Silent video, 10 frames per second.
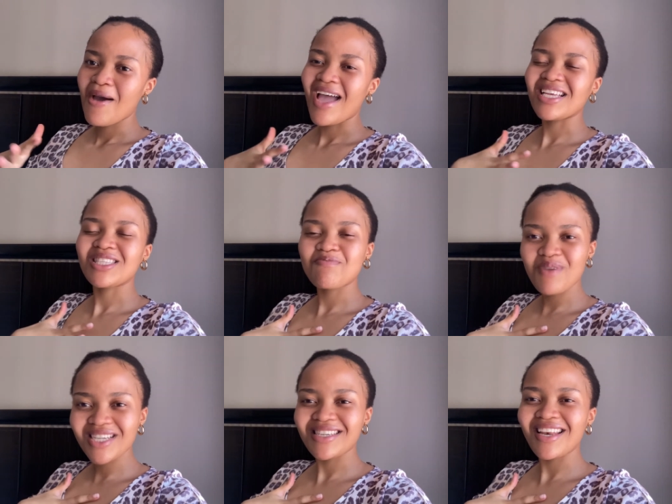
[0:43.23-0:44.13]

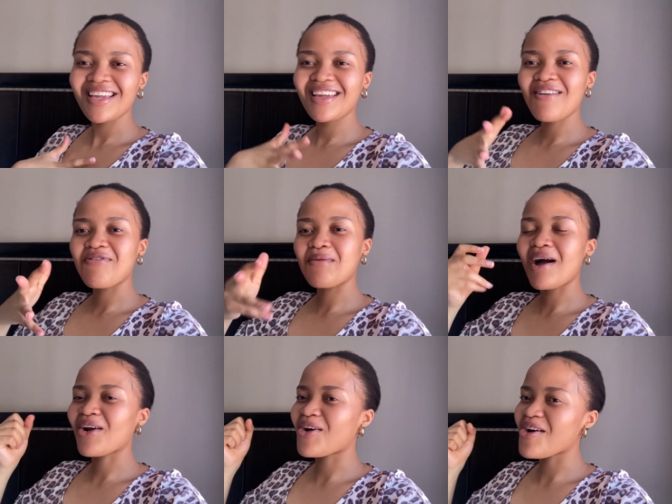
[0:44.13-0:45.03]
especially for
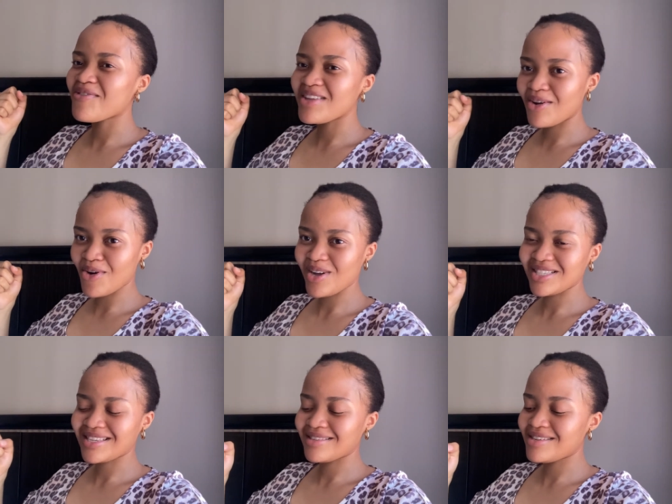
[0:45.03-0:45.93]
my curvy
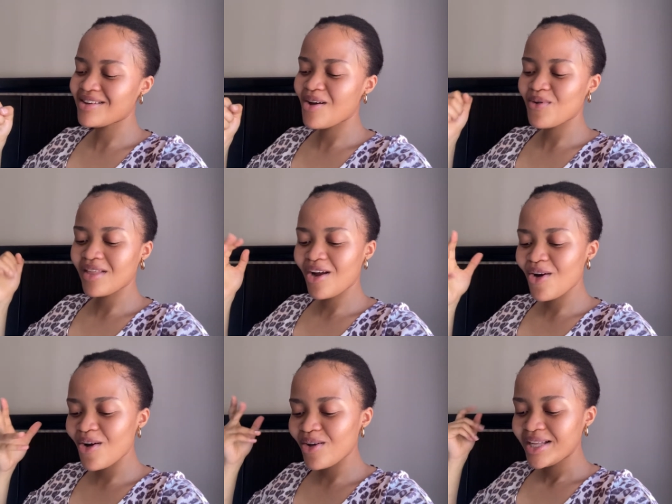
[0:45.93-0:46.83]
girls because you know the
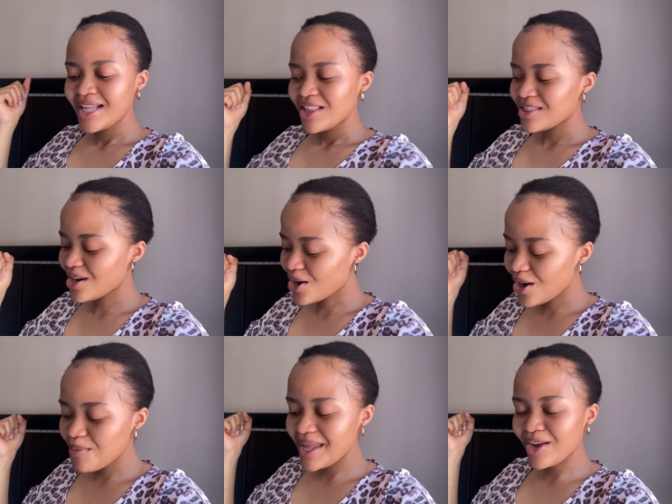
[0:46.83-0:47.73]
girl the
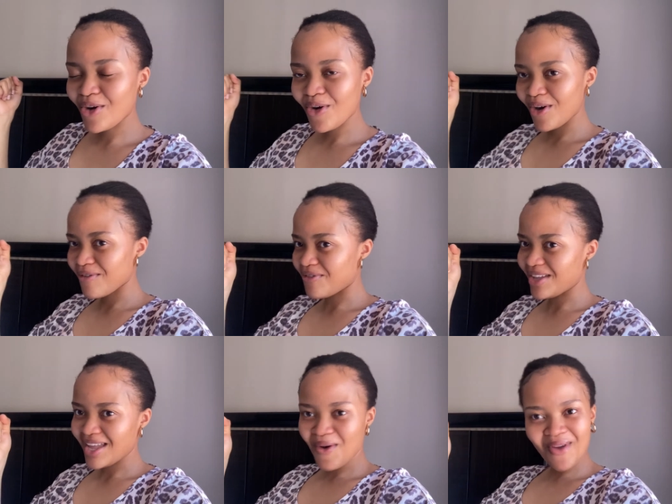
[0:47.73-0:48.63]
girl be
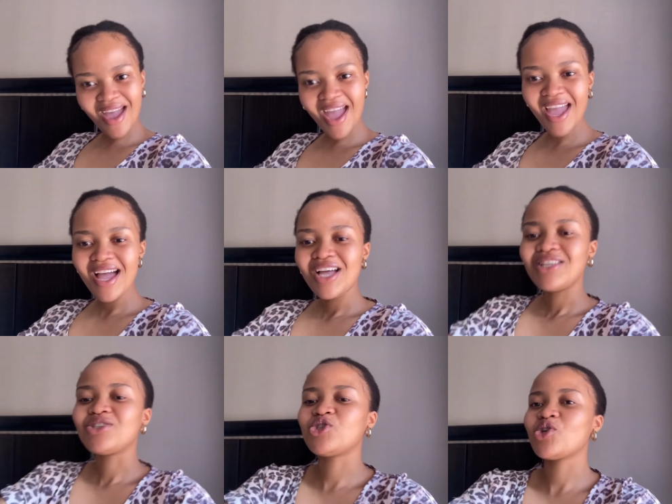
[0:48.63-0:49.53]
curvy okay
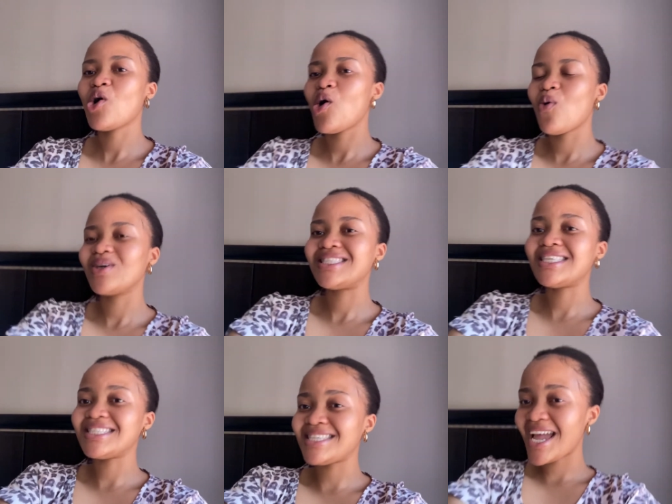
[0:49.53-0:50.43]
so
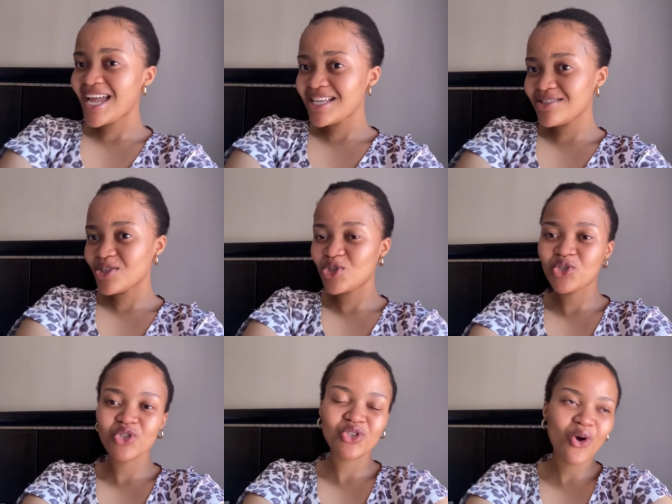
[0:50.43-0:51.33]
today's
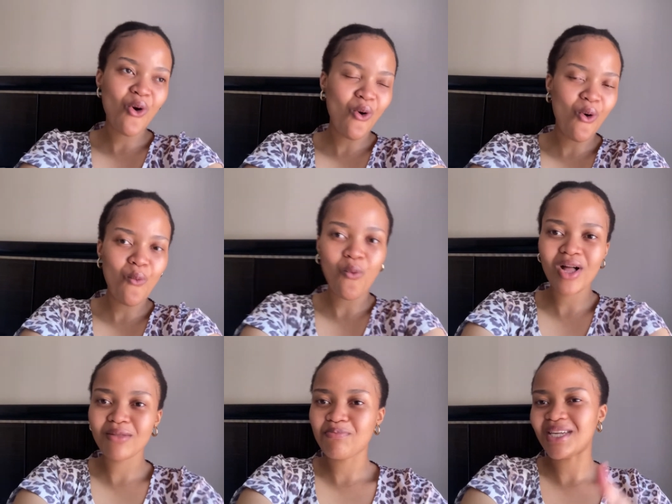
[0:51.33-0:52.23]
store
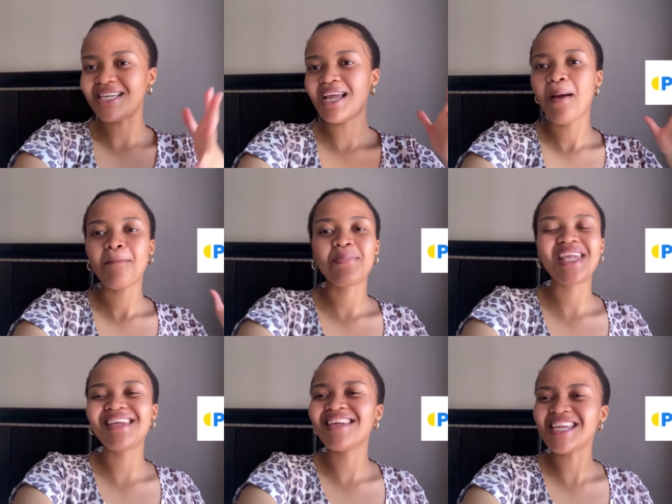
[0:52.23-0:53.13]
will be
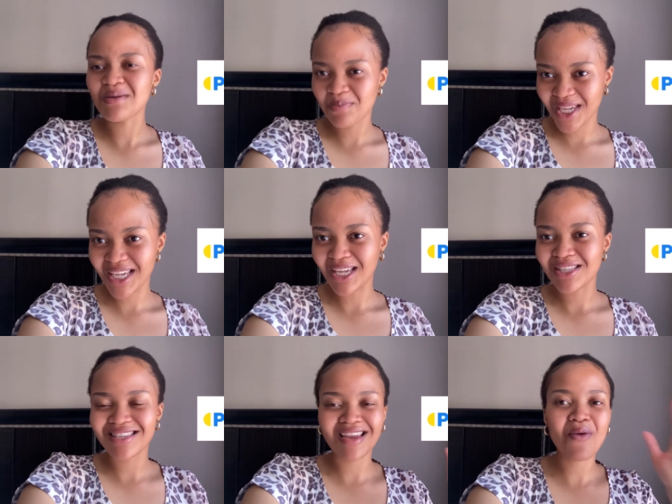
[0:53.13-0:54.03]
pep
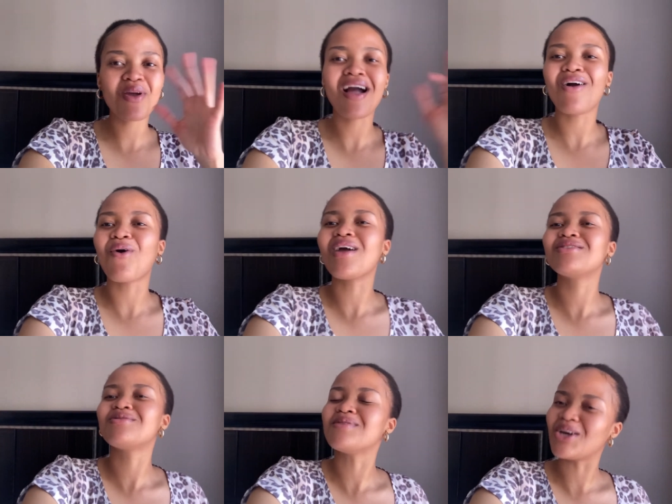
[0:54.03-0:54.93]
today we are going
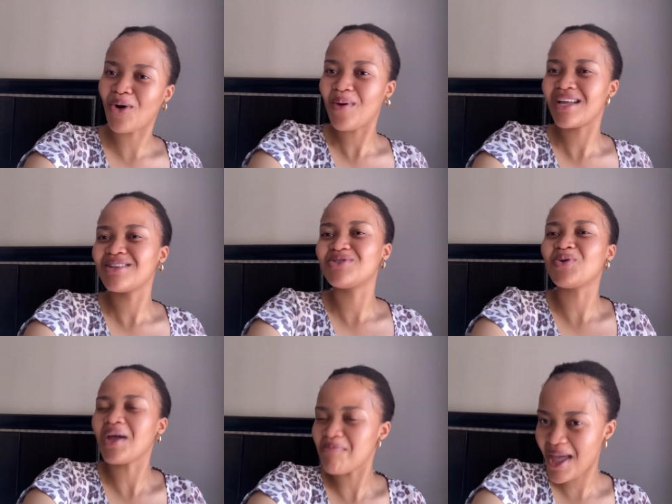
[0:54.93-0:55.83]
to be going
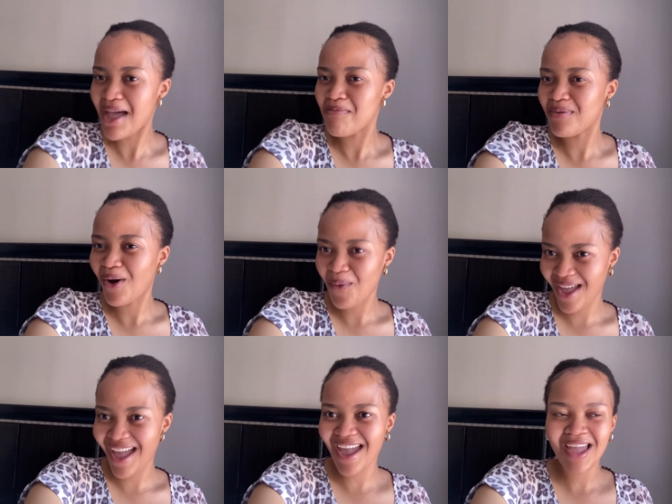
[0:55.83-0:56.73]
to a pep
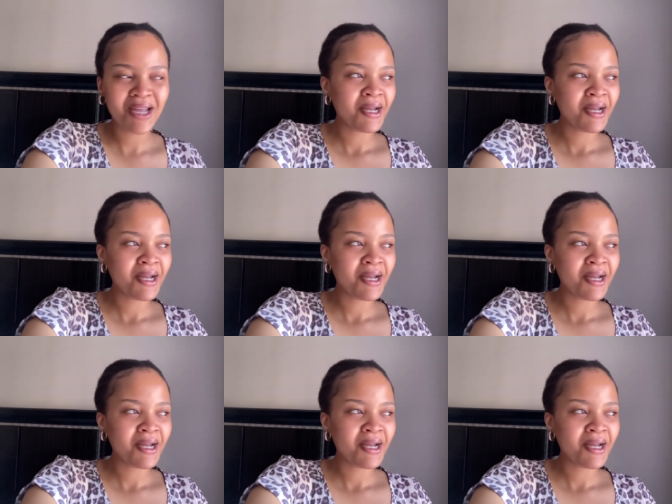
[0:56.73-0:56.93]
okay